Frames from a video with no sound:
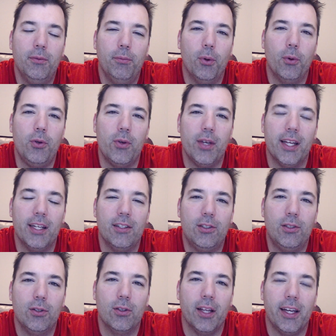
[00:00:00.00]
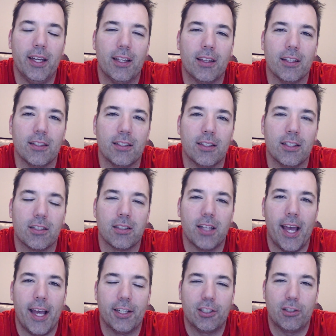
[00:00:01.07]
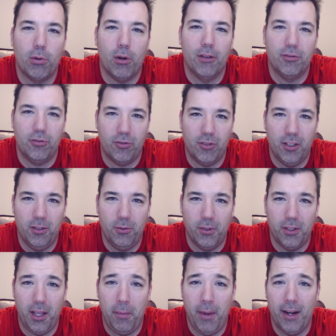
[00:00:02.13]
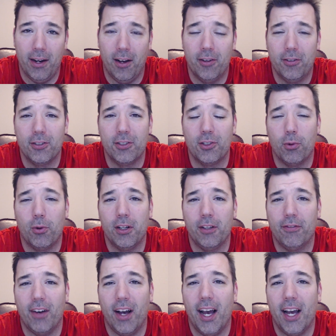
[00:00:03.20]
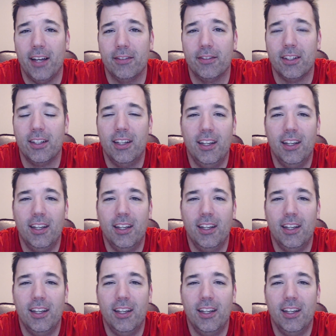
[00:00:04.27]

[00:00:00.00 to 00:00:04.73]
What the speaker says: but when you get into like the Slash 12 string where they made 125,